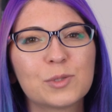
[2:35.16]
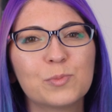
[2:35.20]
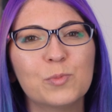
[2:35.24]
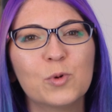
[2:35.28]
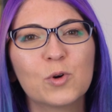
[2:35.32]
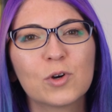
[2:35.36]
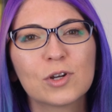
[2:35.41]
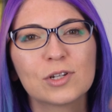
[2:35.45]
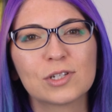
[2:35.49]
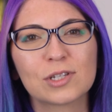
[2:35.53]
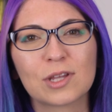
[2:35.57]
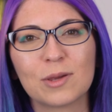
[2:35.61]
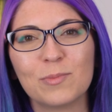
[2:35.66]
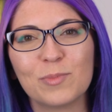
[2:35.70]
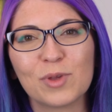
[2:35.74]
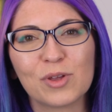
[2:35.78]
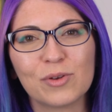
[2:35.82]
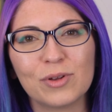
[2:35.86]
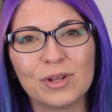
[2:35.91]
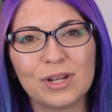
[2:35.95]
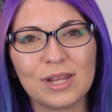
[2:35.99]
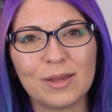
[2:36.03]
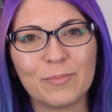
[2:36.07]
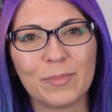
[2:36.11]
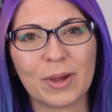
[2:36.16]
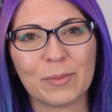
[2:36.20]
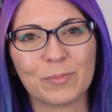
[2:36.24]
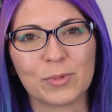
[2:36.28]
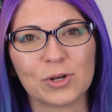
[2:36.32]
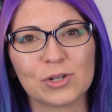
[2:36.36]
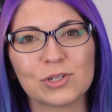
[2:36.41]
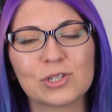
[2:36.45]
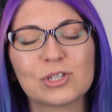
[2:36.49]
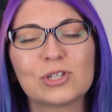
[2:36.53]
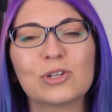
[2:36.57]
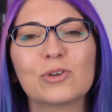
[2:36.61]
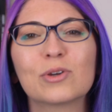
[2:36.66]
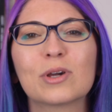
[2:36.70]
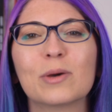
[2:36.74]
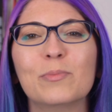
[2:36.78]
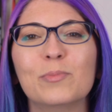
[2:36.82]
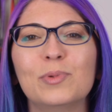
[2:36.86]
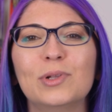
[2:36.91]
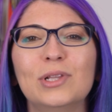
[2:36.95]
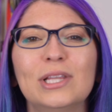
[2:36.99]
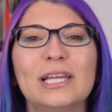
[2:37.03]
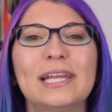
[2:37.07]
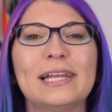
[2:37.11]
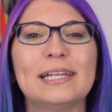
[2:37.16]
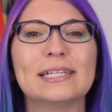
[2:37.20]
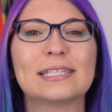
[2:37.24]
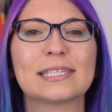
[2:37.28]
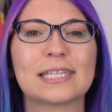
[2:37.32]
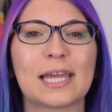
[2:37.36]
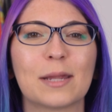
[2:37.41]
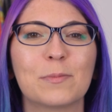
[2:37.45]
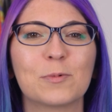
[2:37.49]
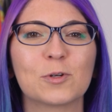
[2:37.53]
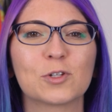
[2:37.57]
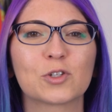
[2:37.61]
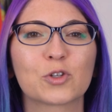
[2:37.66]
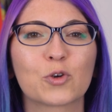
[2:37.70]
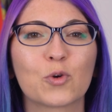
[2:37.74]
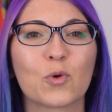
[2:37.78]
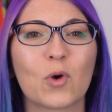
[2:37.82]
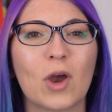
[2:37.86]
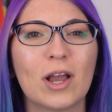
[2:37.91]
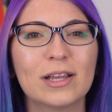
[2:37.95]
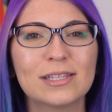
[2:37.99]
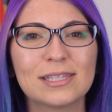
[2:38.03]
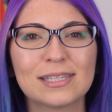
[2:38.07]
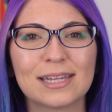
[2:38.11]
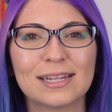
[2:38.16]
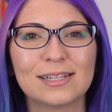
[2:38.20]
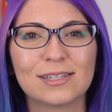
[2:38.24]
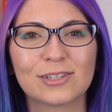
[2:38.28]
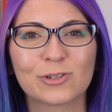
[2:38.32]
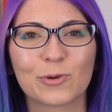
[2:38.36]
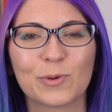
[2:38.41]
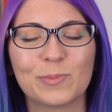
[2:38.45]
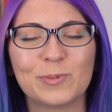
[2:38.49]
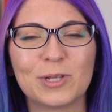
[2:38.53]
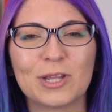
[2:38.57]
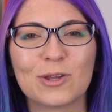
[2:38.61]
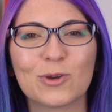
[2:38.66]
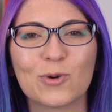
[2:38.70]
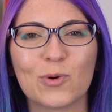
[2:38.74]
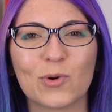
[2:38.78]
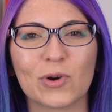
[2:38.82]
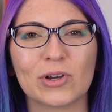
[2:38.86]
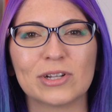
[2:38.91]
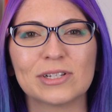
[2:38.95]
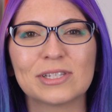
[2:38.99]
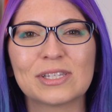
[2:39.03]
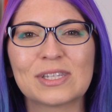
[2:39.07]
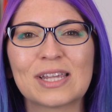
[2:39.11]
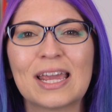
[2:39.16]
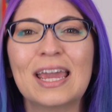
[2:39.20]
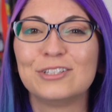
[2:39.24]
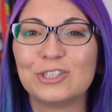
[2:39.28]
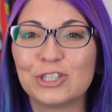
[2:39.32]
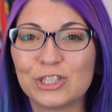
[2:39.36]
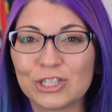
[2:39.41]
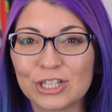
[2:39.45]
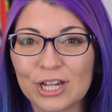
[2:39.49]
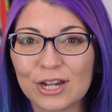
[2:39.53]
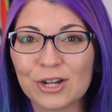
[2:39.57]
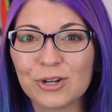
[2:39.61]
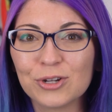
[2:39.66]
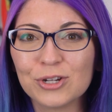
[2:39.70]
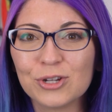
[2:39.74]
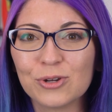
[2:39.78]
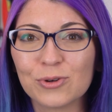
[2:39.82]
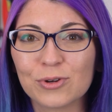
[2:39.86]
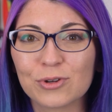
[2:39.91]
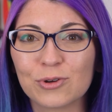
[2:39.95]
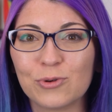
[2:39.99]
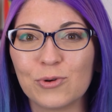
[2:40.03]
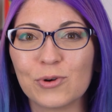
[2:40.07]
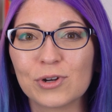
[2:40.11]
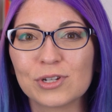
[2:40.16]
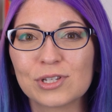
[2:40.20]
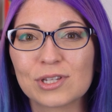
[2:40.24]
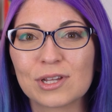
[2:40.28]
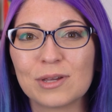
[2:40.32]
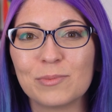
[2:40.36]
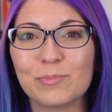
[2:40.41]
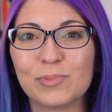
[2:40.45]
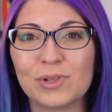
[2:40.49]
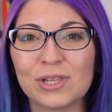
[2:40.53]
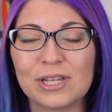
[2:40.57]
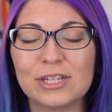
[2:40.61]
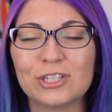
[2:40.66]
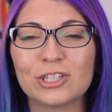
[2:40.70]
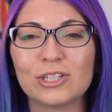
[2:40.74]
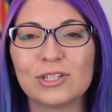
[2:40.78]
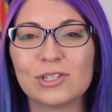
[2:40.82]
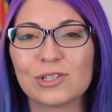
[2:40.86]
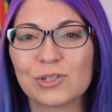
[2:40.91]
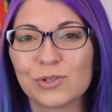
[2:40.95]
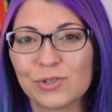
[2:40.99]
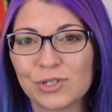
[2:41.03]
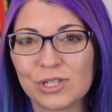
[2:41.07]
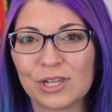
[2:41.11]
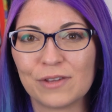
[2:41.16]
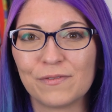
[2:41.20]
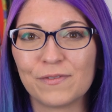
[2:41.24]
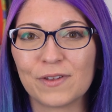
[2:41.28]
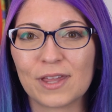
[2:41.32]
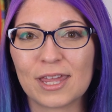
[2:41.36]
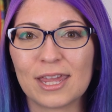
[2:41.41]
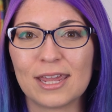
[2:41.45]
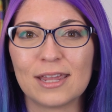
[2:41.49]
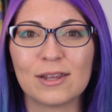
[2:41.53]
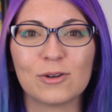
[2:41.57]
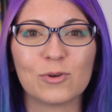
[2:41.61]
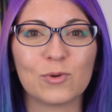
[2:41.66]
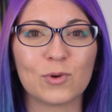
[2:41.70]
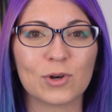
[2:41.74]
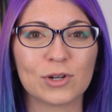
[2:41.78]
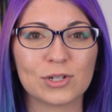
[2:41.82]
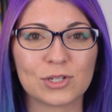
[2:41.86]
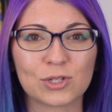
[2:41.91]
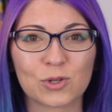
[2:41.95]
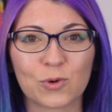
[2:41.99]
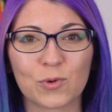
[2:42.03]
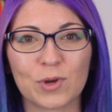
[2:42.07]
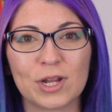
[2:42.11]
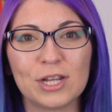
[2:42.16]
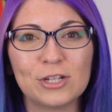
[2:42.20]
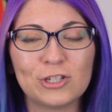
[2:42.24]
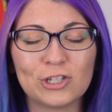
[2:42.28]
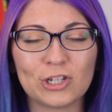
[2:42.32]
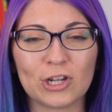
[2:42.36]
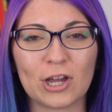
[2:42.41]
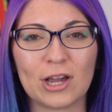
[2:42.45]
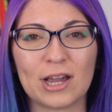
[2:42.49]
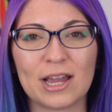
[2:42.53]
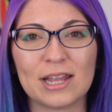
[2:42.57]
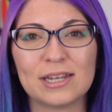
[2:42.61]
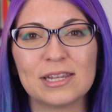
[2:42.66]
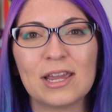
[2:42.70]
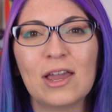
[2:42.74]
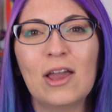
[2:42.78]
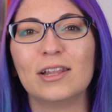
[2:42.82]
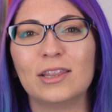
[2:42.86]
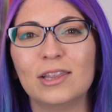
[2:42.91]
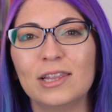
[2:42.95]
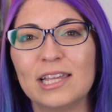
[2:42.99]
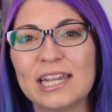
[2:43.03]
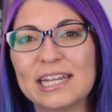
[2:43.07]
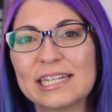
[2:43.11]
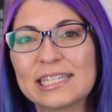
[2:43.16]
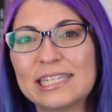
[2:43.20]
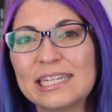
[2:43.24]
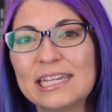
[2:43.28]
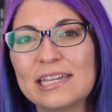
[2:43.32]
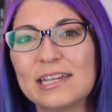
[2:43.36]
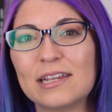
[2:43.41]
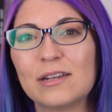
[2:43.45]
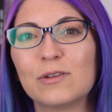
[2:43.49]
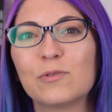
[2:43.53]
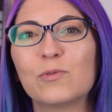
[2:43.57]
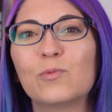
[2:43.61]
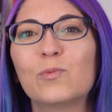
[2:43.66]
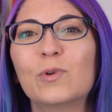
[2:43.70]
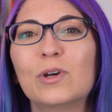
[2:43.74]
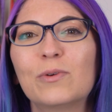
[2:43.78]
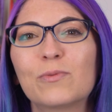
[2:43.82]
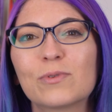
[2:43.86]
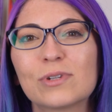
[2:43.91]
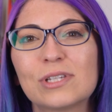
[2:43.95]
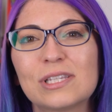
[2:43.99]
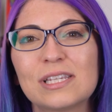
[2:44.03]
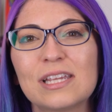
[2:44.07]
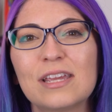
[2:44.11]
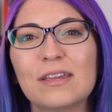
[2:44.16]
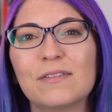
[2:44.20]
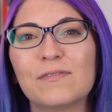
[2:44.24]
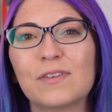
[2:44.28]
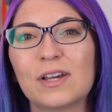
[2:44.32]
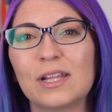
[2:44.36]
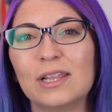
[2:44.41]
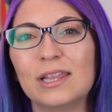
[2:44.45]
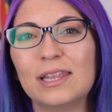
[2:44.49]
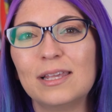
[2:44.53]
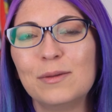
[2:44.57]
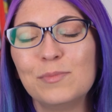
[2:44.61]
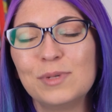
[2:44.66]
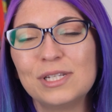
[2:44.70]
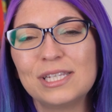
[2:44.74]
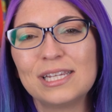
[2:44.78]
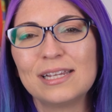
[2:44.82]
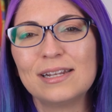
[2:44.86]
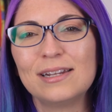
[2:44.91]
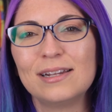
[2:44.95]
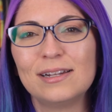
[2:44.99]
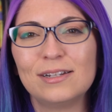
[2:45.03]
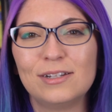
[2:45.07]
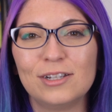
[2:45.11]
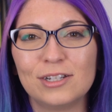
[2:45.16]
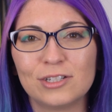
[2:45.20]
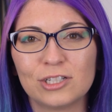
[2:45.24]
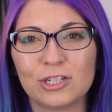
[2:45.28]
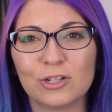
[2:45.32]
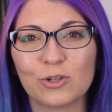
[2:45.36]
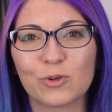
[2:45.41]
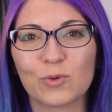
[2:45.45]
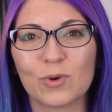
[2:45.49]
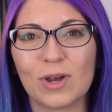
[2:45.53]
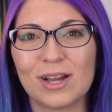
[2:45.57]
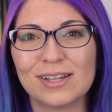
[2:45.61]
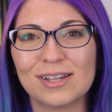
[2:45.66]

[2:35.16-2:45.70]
S'mores community members to complete Cyber's cross-site scripting course and share your course completion certificate or a screenshot on LinkedIn will receive a limited edition